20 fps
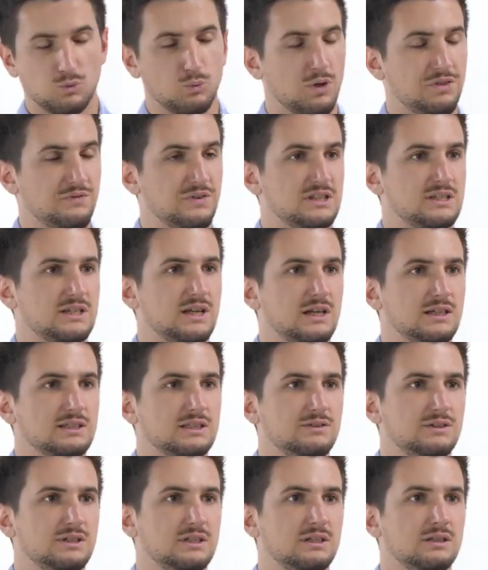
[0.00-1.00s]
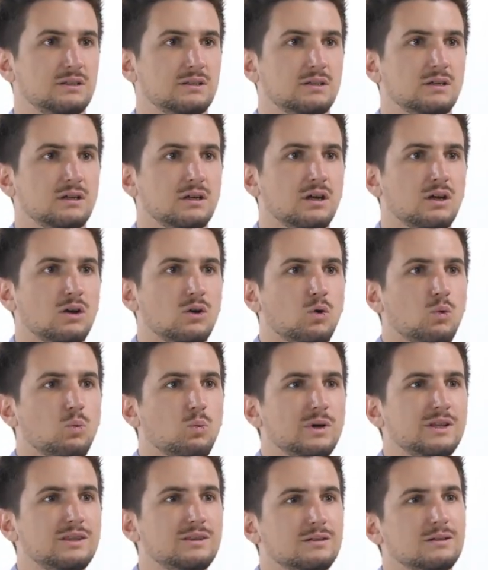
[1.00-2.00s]
with physical activity,
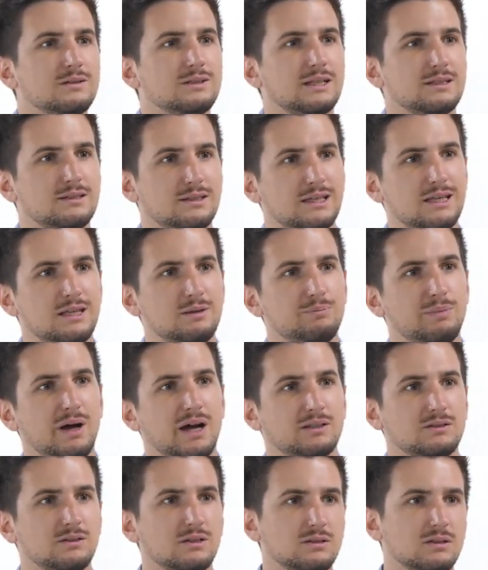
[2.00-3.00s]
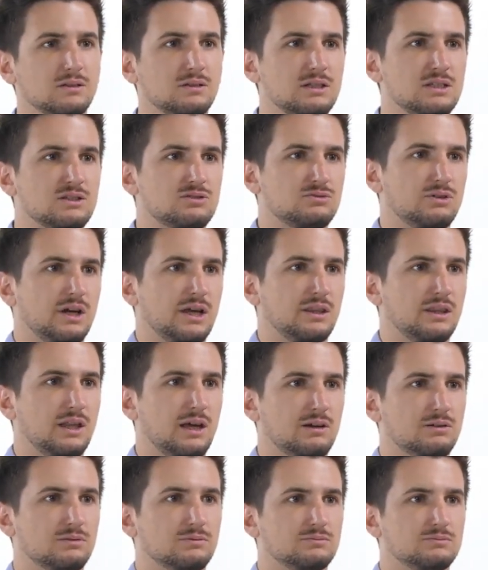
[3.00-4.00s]
we know that the impact not only is right
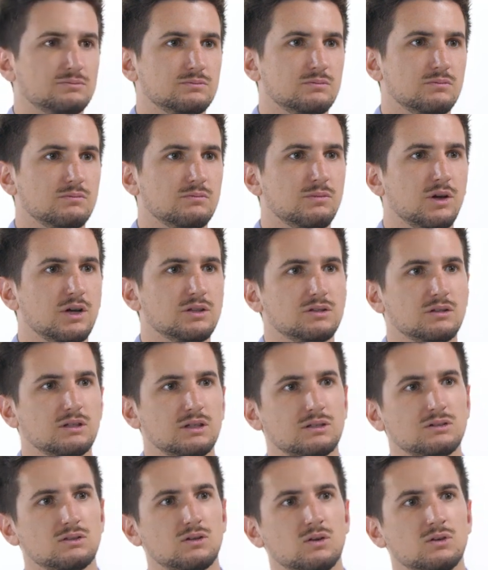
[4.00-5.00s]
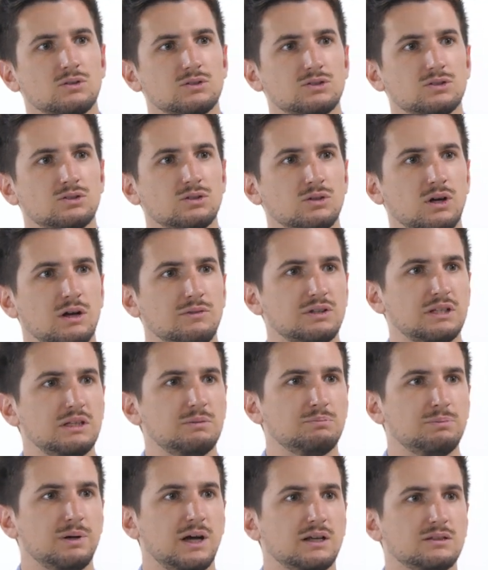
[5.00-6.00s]
now, but it also have an
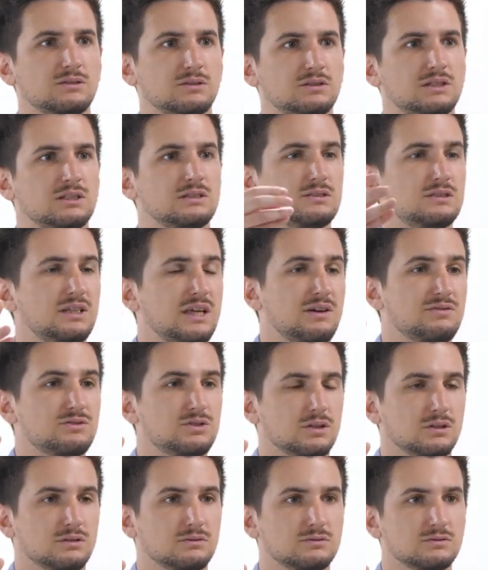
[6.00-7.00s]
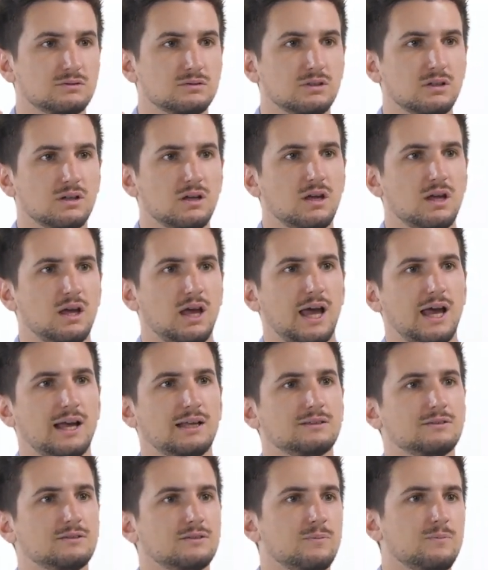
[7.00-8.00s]
impact until the day after.
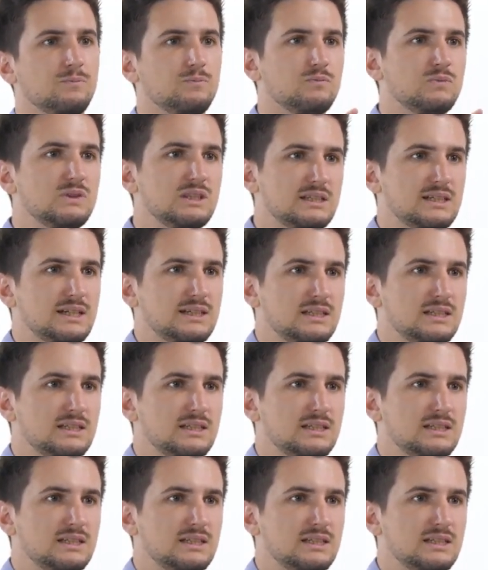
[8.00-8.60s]
And this